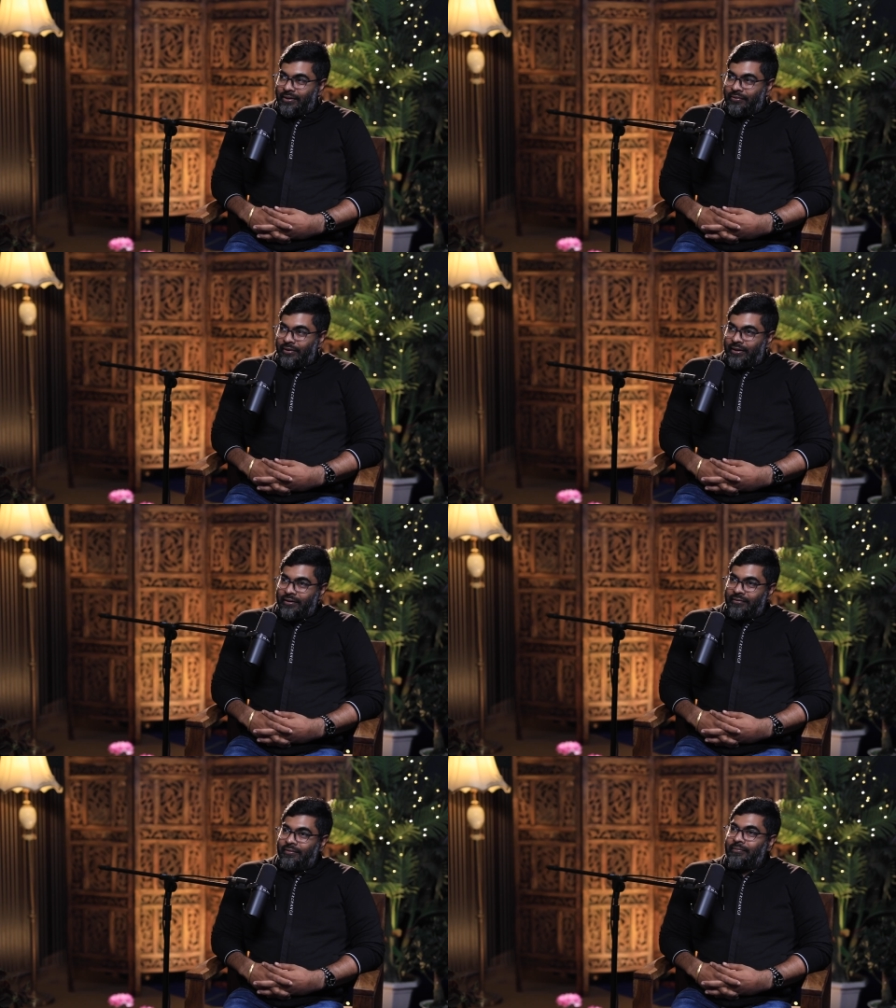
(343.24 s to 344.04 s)
and you are
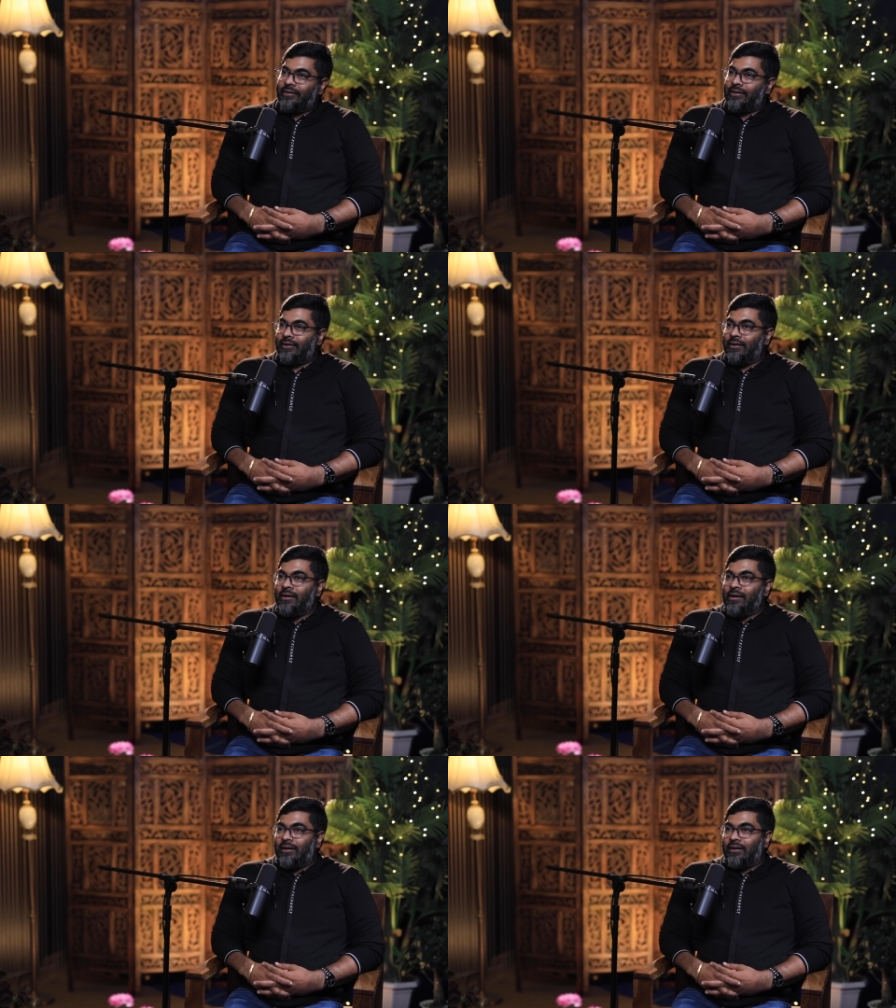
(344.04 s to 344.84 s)
assuming that
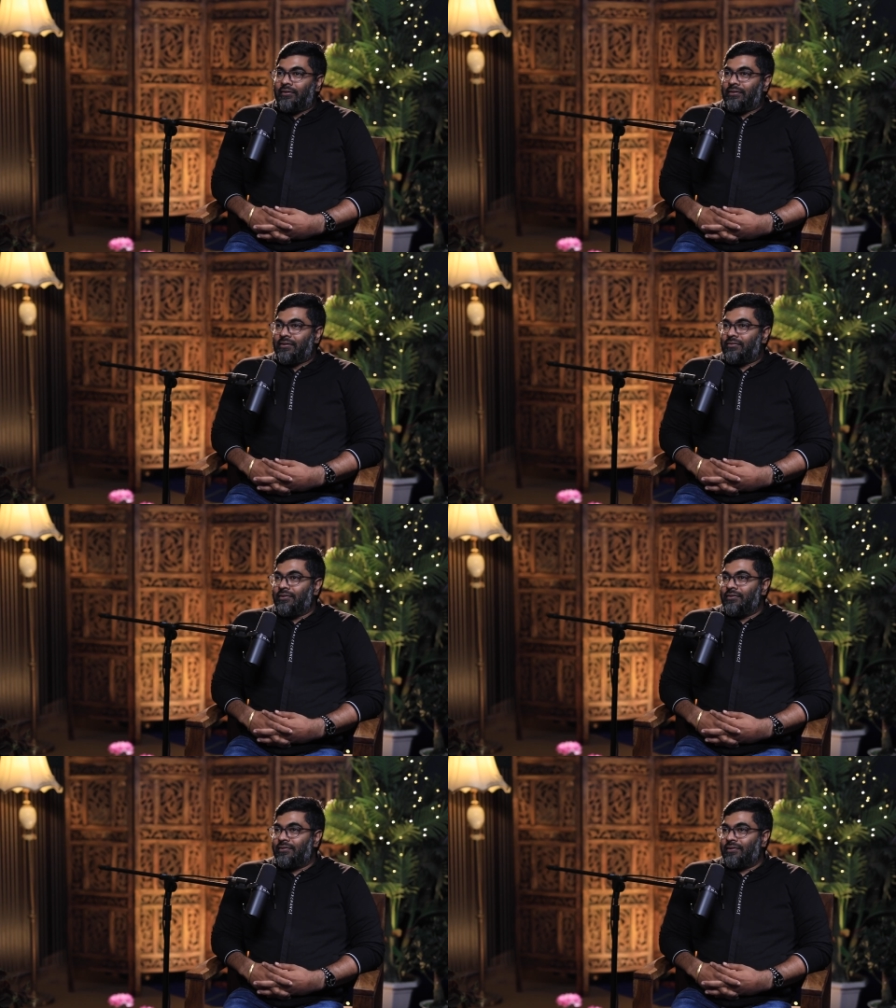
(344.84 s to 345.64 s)
this
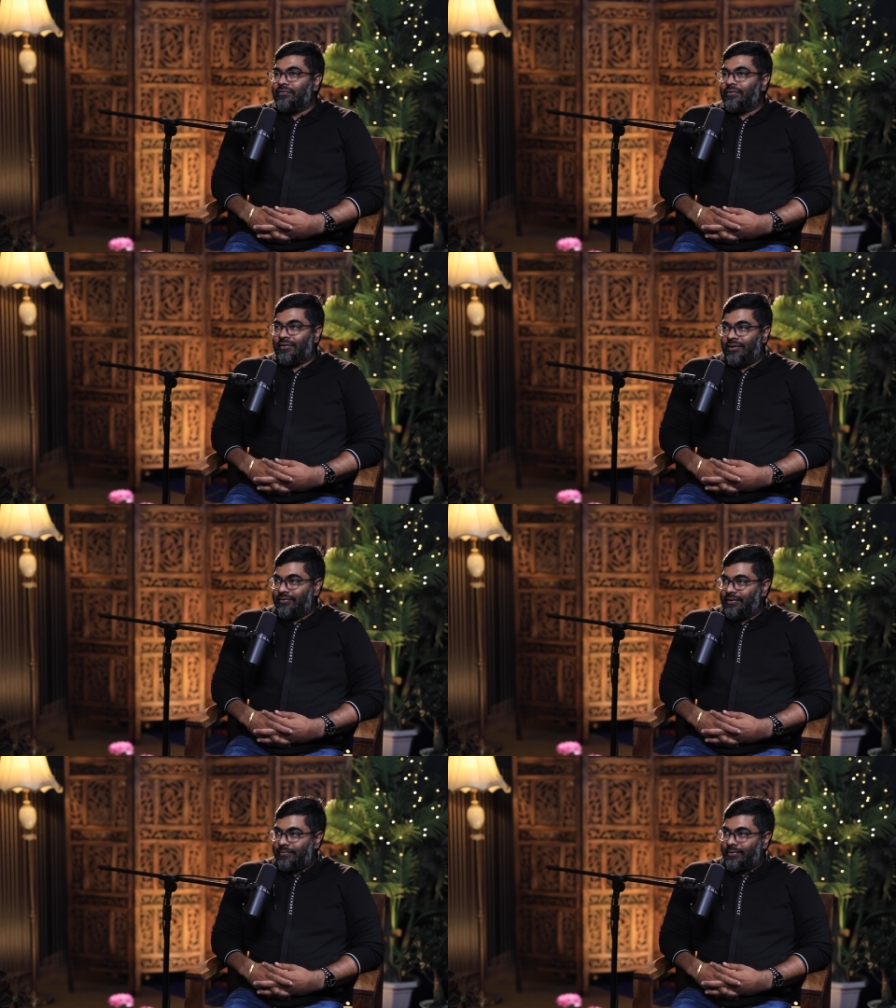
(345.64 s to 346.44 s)
solution would
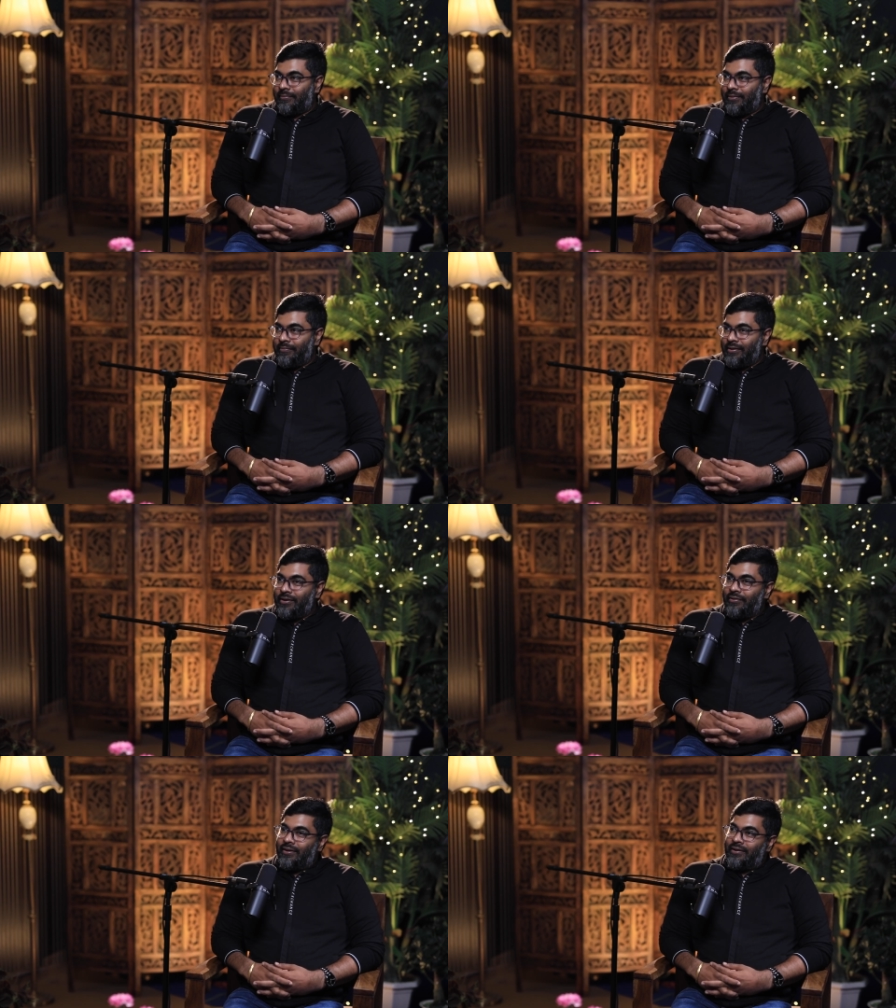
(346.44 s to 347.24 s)
solve their problem, and
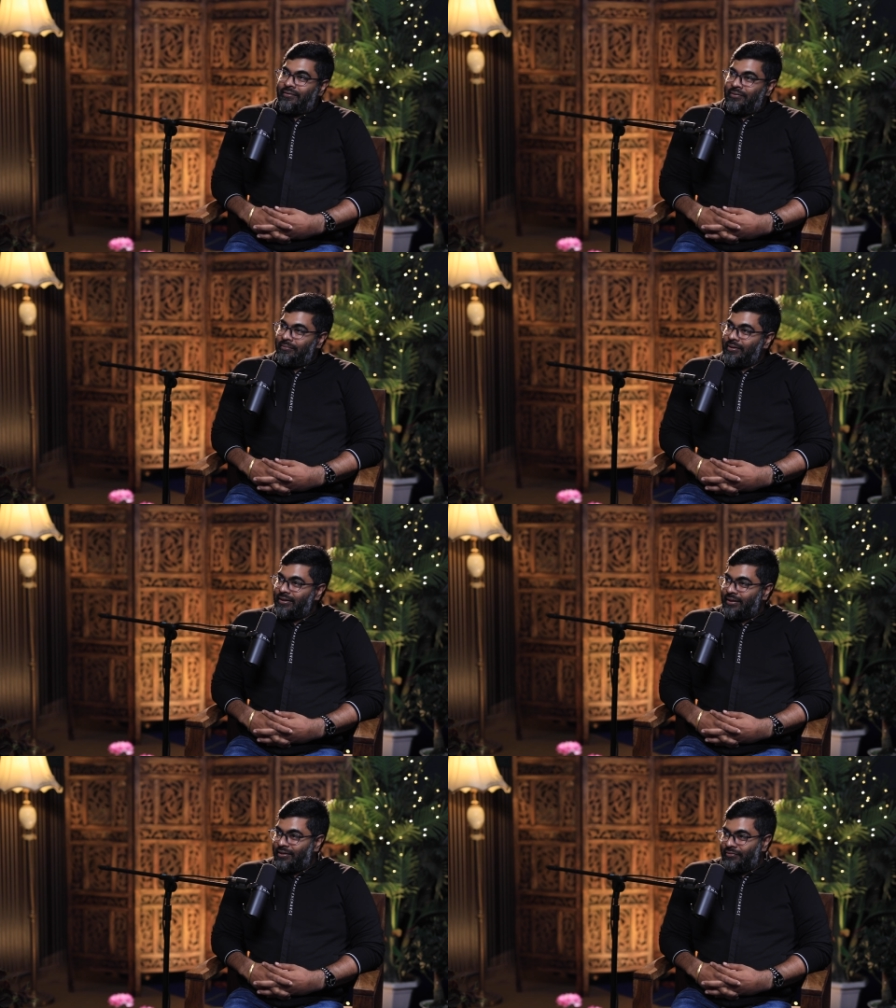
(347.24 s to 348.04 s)
you are assuming
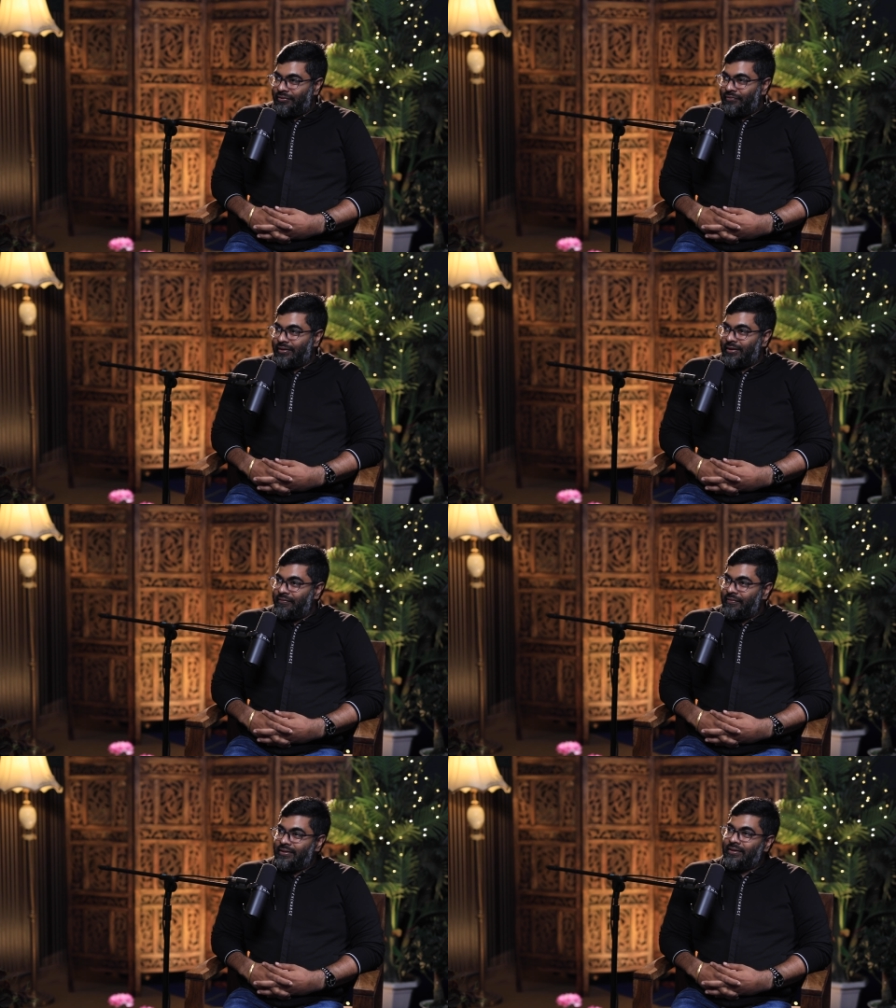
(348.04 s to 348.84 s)
that it would work.
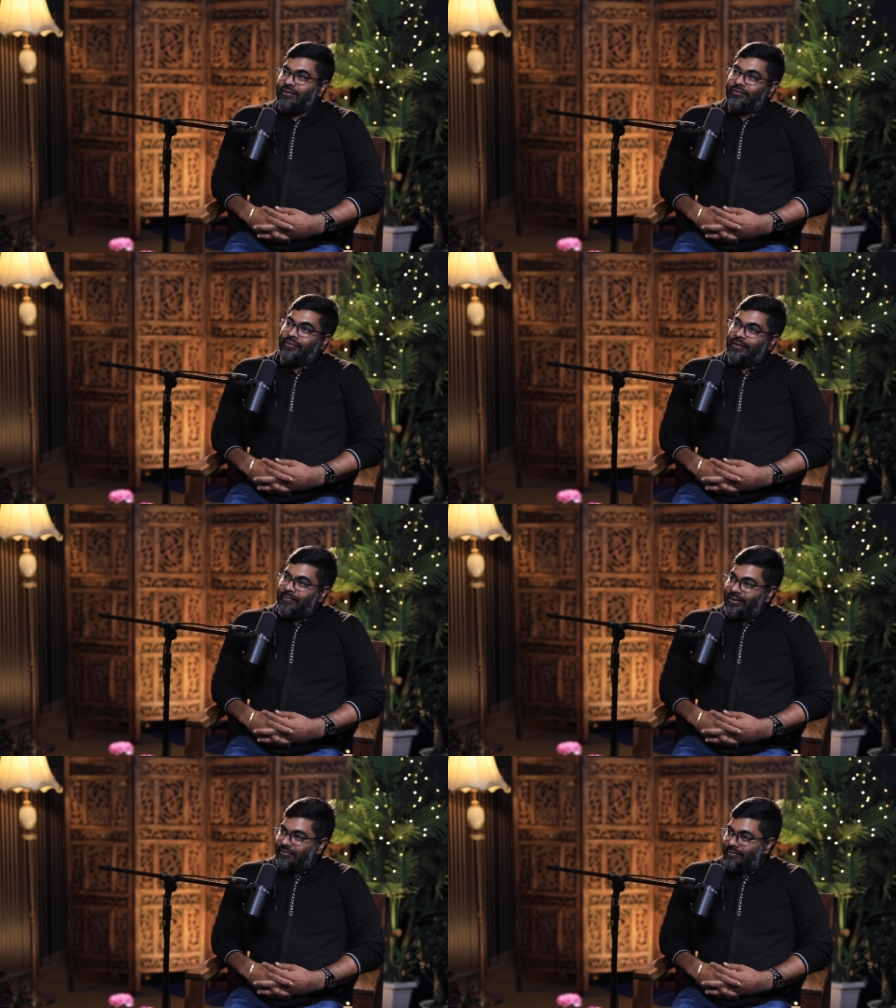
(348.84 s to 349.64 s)
Everything is going
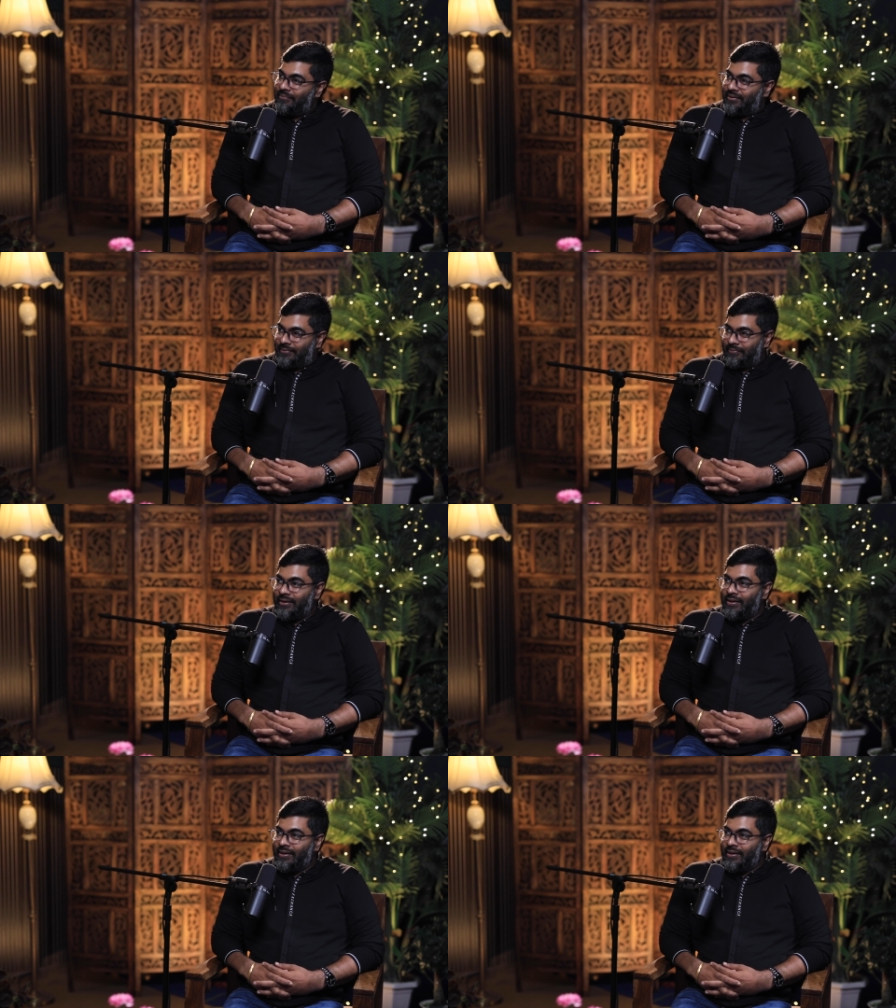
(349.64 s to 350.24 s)
by assumption,